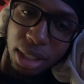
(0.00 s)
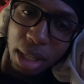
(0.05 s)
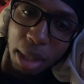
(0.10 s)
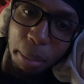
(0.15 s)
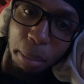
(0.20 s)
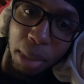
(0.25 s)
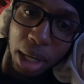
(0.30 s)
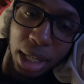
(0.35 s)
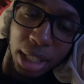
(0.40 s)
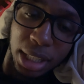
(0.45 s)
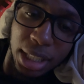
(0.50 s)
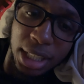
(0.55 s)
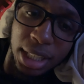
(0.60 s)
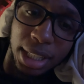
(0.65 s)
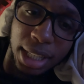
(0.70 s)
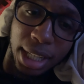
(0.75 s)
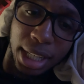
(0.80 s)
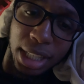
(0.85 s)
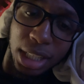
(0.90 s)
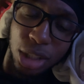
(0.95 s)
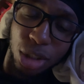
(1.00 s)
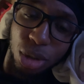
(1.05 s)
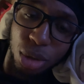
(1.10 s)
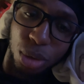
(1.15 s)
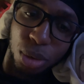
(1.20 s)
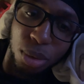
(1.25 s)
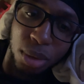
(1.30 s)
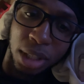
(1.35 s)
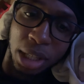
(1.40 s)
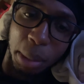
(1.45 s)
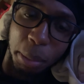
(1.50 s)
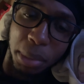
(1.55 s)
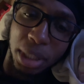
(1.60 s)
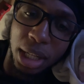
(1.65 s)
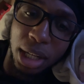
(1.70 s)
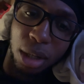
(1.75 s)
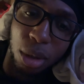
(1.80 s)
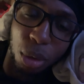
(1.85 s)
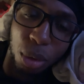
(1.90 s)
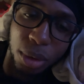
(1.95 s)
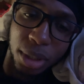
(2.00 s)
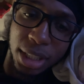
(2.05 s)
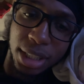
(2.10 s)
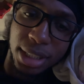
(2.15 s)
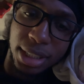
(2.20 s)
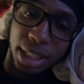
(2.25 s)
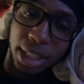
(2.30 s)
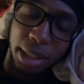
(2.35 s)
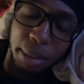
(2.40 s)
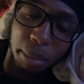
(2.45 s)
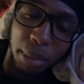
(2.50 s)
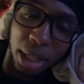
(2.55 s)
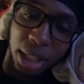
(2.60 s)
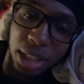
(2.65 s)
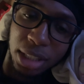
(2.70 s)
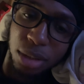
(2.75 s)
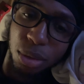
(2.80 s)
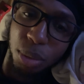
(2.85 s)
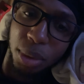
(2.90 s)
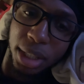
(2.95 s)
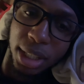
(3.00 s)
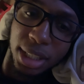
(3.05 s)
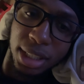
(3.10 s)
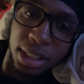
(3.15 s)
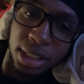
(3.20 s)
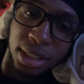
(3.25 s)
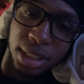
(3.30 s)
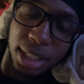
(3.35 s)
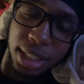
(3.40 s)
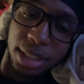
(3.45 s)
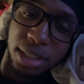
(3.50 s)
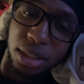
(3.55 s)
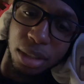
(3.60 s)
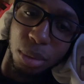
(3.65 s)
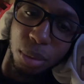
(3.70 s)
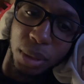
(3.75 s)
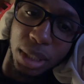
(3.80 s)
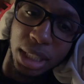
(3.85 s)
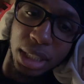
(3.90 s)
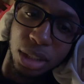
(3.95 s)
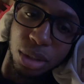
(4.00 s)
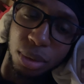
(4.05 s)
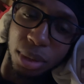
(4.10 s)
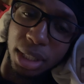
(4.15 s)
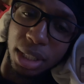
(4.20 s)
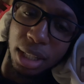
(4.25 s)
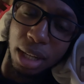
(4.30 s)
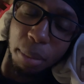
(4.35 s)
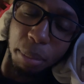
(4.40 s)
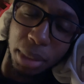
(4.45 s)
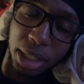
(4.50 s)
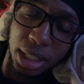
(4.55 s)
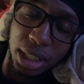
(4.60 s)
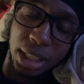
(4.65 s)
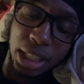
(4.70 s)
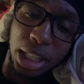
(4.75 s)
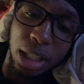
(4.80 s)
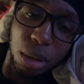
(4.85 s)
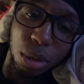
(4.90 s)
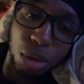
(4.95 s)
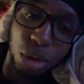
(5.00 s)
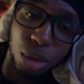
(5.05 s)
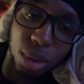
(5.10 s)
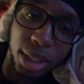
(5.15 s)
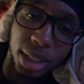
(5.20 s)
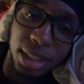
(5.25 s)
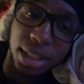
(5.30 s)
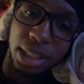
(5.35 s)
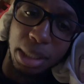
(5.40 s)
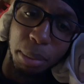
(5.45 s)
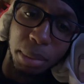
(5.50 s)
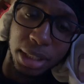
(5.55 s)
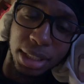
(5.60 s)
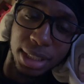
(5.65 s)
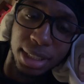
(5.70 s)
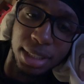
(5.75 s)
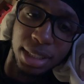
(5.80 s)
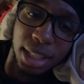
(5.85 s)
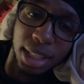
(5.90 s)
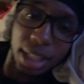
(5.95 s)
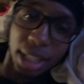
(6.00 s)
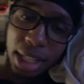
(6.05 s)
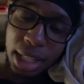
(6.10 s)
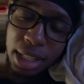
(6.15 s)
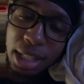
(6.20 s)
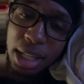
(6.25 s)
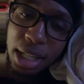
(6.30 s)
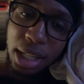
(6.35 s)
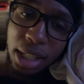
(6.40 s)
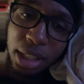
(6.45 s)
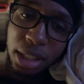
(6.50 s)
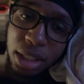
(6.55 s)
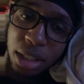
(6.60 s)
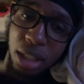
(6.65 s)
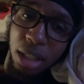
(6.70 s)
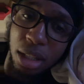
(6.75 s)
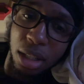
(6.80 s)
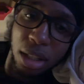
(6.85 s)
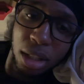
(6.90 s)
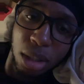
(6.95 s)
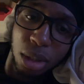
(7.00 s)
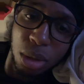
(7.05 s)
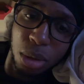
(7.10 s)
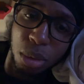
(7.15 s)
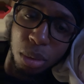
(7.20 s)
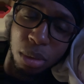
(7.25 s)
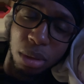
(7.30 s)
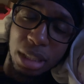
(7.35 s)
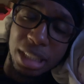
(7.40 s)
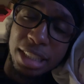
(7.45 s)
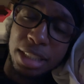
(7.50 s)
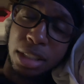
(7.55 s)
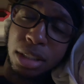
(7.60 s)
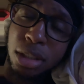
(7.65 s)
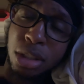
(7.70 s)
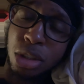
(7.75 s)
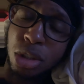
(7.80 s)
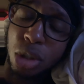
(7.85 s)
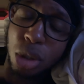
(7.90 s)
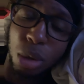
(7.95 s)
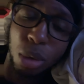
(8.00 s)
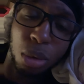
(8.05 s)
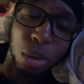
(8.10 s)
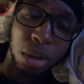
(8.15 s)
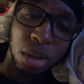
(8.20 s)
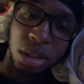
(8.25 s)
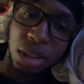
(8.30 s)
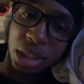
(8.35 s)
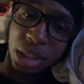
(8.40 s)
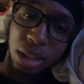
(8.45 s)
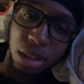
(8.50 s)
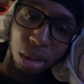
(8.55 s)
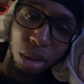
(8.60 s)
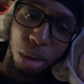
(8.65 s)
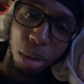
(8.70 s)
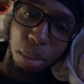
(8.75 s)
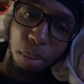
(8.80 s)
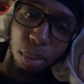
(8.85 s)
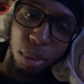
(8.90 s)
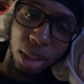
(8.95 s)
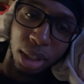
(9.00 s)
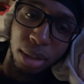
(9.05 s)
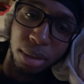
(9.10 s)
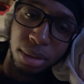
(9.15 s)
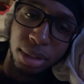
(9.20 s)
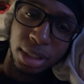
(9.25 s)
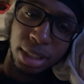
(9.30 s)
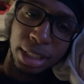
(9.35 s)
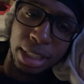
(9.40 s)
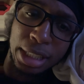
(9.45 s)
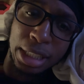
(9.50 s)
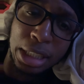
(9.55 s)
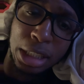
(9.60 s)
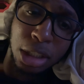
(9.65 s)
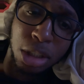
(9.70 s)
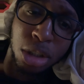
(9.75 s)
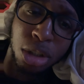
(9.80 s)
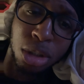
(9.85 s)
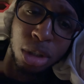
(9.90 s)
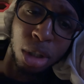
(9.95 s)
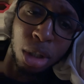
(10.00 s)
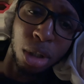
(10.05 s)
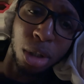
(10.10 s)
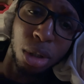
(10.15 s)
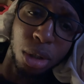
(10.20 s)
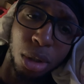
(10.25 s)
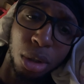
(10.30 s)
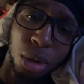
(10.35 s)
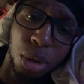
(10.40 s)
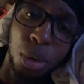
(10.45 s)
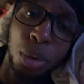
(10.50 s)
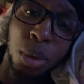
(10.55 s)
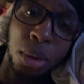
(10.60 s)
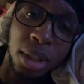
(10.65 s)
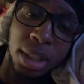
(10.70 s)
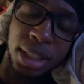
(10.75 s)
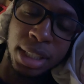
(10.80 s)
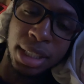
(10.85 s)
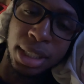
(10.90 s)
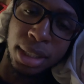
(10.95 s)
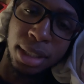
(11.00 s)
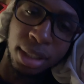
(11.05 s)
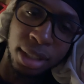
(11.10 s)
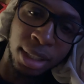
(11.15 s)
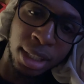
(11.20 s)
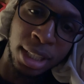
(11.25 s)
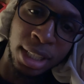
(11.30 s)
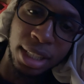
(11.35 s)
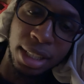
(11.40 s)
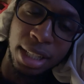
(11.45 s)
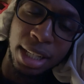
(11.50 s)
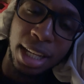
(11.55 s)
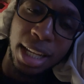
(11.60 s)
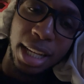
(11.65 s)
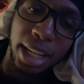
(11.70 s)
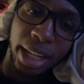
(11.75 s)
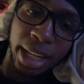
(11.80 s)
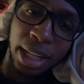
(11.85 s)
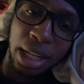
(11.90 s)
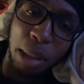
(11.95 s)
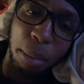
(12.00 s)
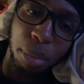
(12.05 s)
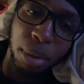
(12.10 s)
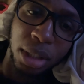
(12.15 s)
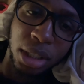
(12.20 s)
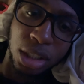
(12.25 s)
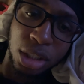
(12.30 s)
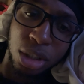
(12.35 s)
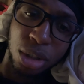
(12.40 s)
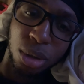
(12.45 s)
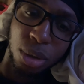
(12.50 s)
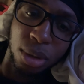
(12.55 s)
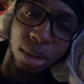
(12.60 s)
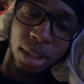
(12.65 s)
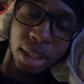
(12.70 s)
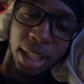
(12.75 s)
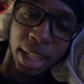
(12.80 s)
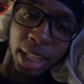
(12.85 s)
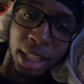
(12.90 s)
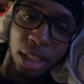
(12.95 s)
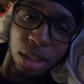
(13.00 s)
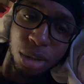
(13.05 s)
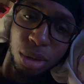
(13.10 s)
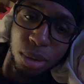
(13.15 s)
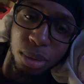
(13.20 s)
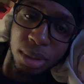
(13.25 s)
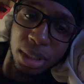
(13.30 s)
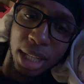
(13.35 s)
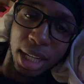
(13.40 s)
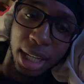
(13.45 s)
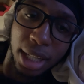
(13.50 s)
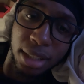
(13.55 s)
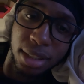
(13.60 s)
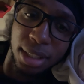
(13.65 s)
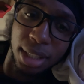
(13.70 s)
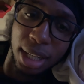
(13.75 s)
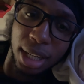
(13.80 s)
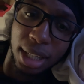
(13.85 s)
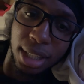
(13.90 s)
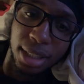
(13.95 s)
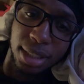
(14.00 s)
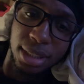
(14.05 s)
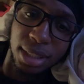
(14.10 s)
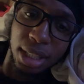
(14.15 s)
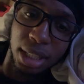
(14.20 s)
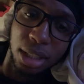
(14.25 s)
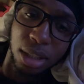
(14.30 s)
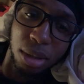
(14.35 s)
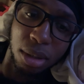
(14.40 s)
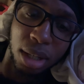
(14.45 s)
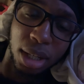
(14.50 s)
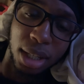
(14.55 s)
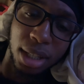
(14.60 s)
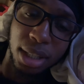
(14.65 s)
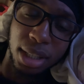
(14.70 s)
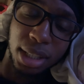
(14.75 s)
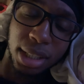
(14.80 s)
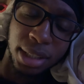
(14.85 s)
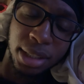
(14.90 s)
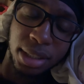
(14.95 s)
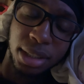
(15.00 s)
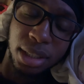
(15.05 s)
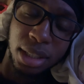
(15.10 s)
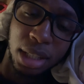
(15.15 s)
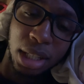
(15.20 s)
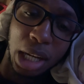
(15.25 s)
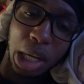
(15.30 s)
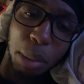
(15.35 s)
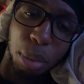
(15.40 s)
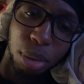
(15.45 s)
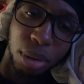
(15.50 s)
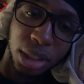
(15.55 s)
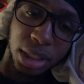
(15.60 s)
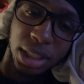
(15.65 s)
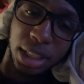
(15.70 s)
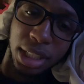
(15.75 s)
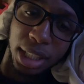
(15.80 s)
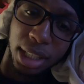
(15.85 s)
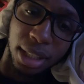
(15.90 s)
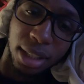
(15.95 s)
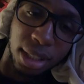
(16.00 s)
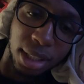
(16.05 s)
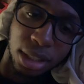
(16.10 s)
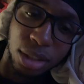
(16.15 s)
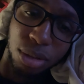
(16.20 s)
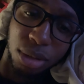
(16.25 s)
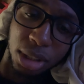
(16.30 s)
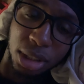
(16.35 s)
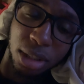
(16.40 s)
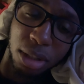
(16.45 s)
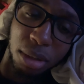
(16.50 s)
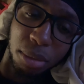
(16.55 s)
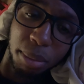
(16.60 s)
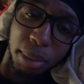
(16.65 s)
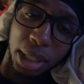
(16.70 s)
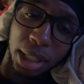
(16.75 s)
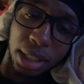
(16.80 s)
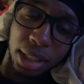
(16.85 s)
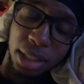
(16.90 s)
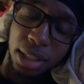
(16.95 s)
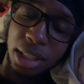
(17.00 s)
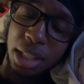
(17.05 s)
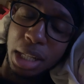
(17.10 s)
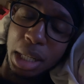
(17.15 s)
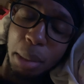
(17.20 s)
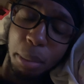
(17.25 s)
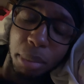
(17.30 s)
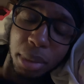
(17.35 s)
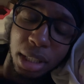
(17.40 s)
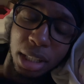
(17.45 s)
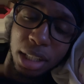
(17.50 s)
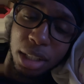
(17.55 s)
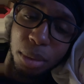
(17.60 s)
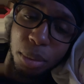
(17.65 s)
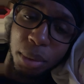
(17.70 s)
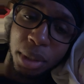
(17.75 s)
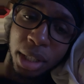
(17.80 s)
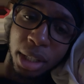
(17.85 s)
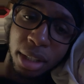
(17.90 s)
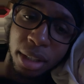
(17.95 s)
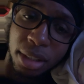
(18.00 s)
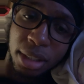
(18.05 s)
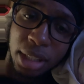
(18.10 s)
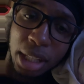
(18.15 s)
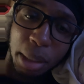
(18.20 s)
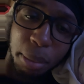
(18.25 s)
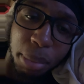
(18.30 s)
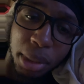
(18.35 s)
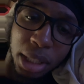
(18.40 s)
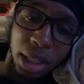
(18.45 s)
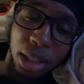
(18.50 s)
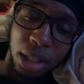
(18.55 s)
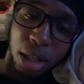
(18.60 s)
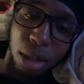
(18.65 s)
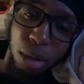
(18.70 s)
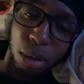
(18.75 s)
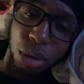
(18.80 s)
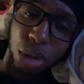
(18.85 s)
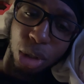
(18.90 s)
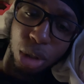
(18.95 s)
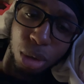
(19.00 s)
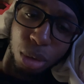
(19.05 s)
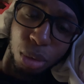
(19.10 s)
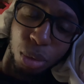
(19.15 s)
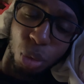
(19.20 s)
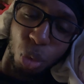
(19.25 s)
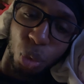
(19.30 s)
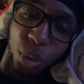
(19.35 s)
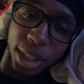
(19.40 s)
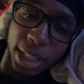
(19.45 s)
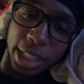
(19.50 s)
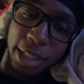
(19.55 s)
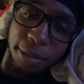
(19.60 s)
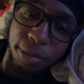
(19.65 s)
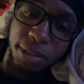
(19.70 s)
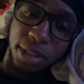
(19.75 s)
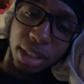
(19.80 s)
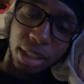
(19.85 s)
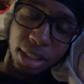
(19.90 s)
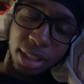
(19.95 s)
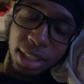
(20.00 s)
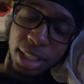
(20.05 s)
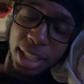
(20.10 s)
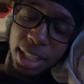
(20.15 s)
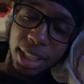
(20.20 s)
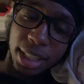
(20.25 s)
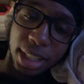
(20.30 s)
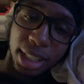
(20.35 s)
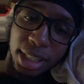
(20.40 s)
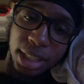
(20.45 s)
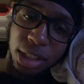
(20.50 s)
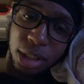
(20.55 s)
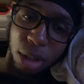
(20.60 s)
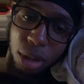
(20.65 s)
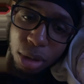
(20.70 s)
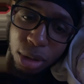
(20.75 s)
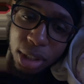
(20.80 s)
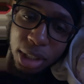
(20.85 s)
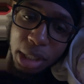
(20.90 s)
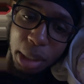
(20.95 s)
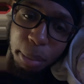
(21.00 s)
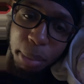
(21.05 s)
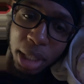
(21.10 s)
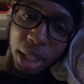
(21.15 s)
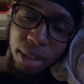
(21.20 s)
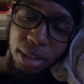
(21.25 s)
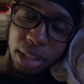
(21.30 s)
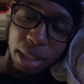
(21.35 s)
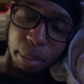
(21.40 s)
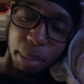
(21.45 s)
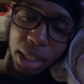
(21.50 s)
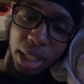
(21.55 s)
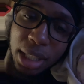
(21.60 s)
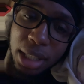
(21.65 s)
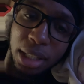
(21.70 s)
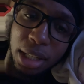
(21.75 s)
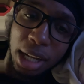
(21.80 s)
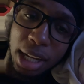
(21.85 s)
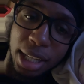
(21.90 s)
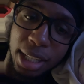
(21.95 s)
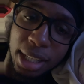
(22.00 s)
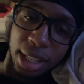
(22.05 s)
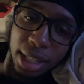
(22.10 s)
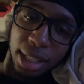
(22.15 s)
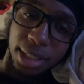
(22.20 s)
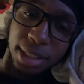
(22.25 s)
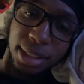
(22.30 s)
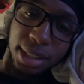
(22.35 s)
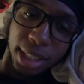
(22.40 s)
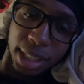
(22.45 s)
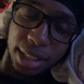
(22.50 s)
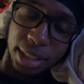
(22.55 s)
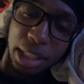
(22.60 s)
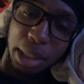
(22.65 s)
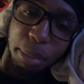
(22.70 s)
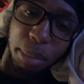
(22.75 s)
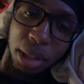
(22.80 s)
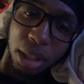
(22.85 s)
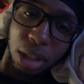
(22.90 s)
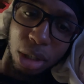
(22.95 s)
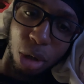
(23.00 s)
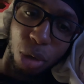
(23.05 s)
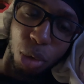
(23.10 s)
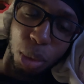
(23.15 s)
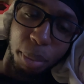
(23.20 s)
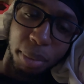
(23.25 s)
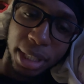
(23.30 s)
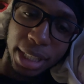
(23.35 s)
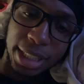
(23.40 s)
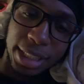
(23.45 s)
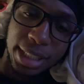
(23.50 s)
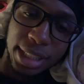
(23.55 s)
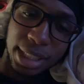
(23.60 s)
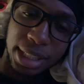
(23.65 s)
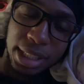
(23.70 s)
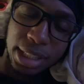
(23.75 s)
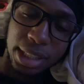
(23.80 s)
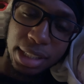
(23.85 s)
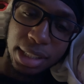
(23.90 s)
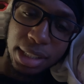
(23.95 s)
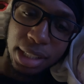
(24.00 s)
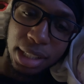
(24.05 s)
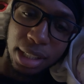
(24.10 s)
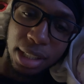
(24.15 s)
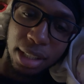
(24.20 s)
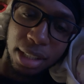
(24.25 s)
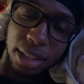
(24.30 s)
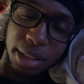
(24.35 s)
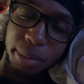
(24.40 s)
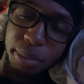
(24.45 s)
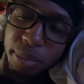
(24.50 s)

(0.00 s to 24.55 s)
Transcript: Molly and Andrew coming out on a date. Molly's wearing this sexy red dress, yellow dress. And let me just say that yellow looks so good on brown skin. So good. And I'm pretty sure Andrew's actor, Alexander Hodge, appreciated that dress on Molly. But anyway, they being all cute and whatever. They talking about, they making eye contact. They being all romantic and shit.